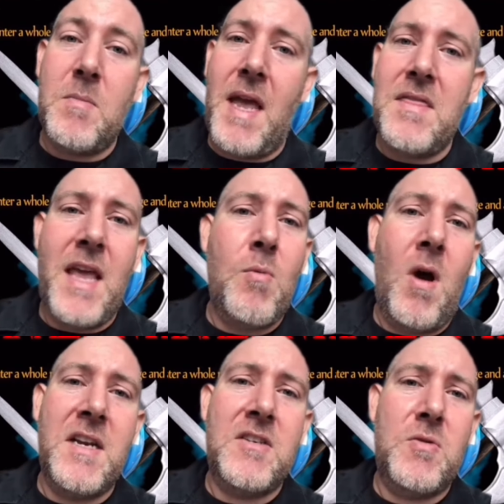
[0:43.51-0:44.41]
and they
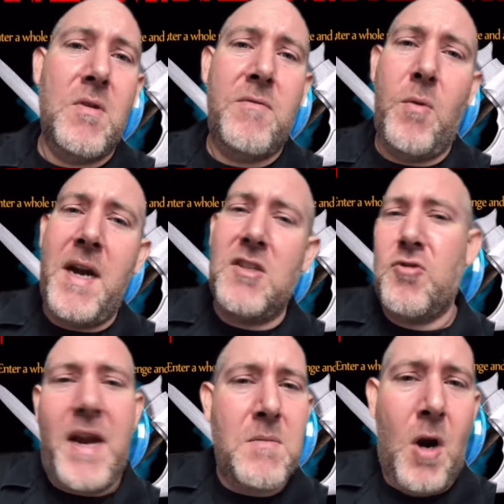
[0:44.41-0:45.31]
wanted to avoid
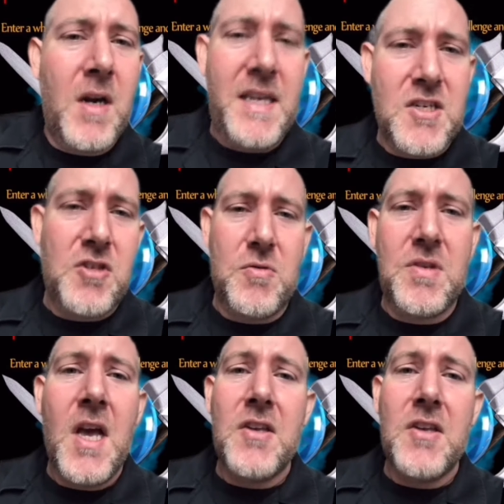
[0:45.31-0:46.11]
trademark issues,